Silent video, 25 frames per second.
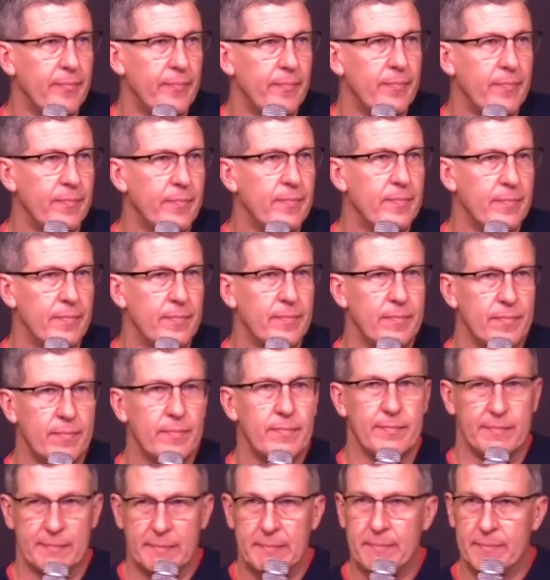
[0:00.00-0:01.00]

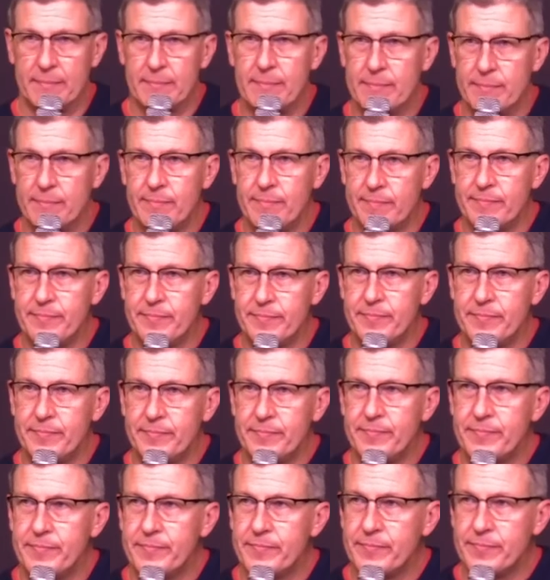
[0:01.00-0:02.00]

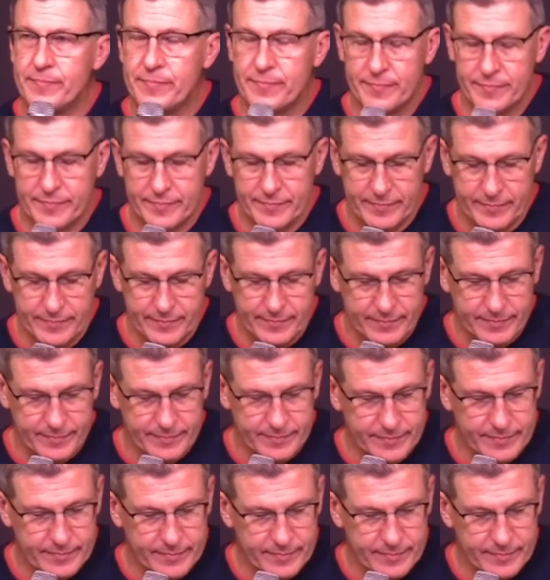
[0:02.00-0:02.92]
(no one is talking)